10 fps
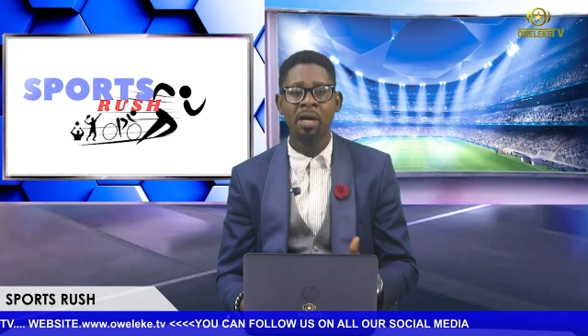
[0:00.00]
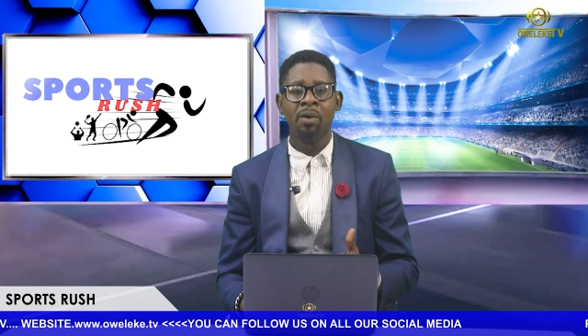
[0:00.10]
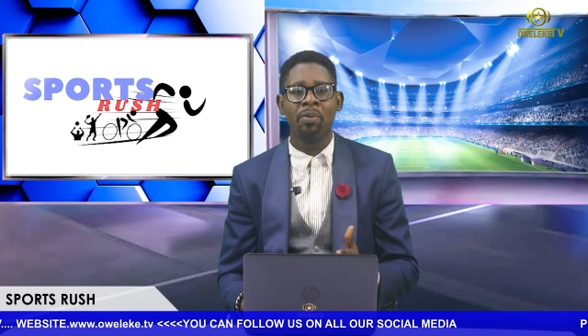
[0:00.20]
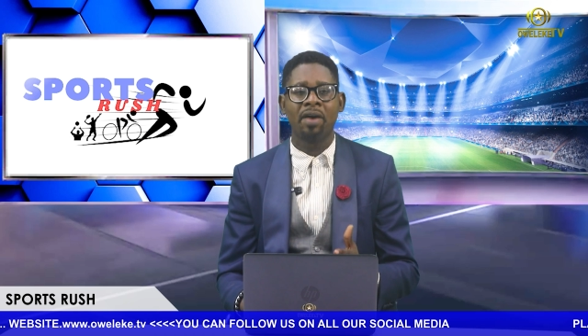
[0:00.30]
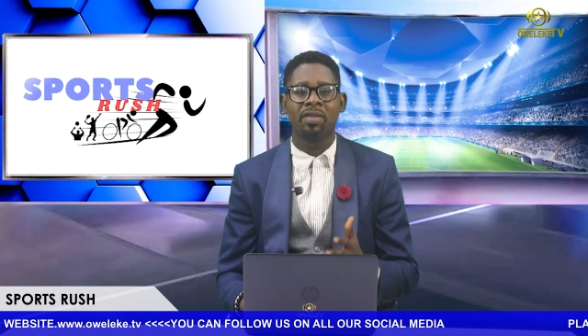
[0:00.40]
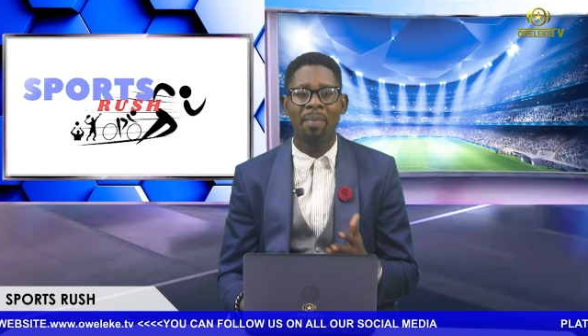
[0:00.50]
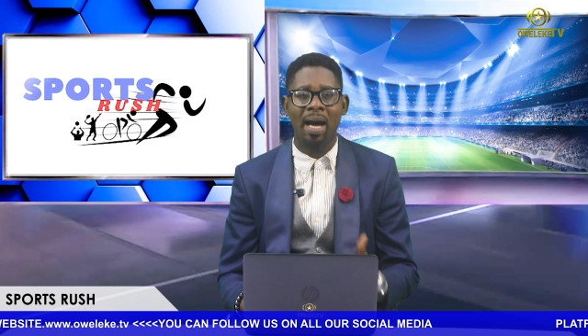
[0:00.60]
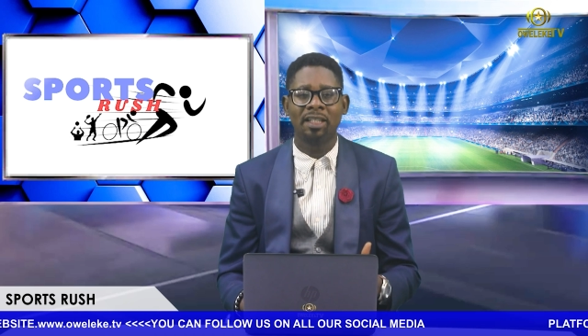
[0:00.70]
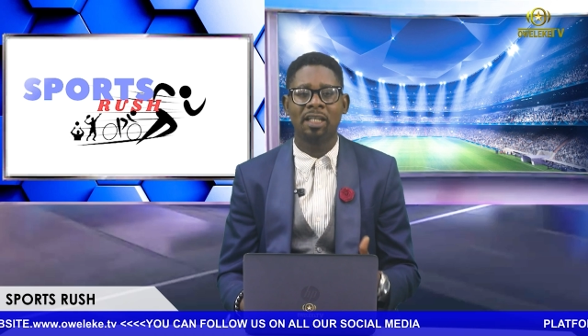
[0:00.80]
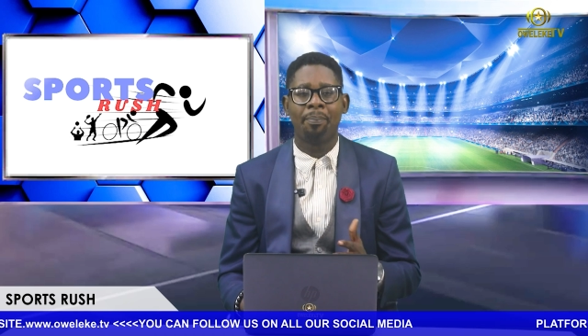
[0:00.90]
where the
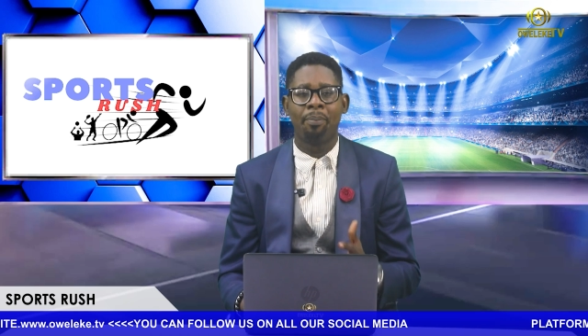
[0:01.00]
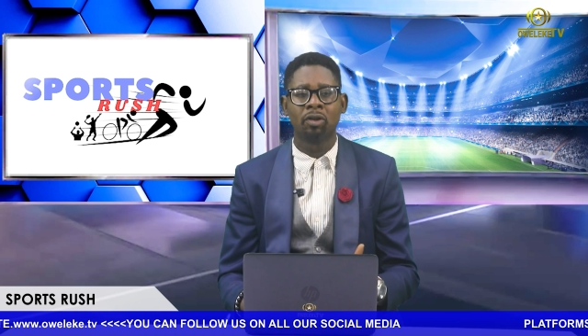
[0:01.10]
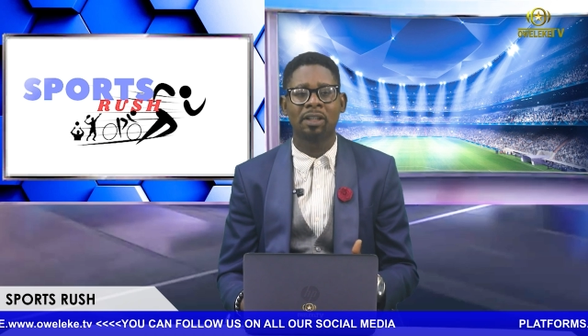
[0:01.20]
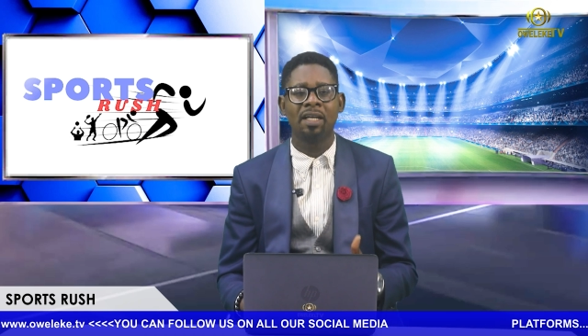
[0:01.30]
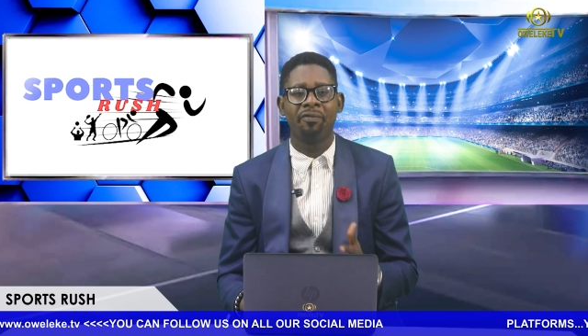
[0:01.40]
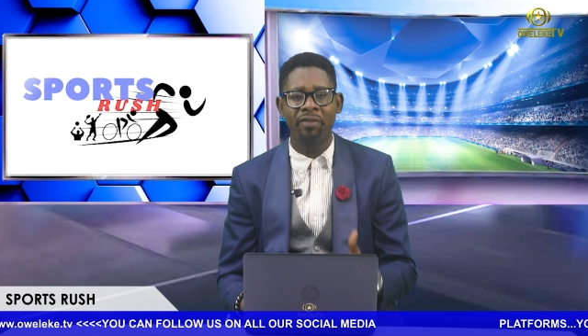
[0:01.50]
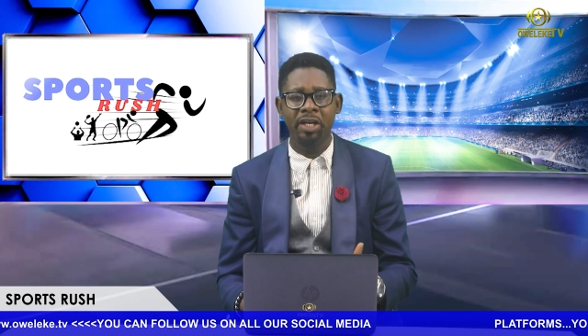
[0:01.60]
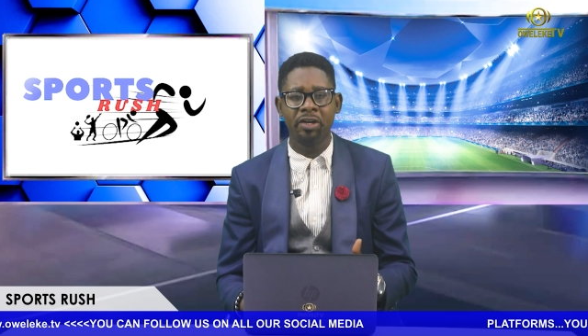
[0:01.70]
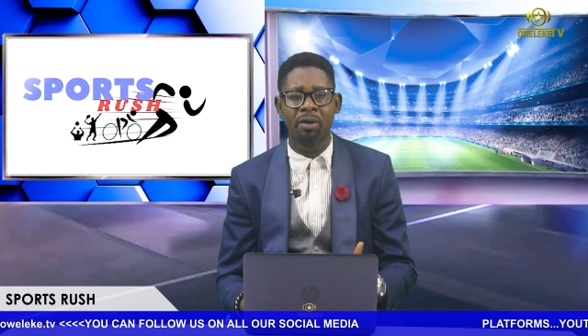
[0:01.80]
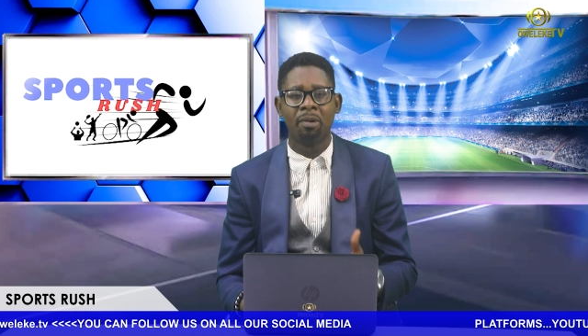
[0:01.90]
manager posted a video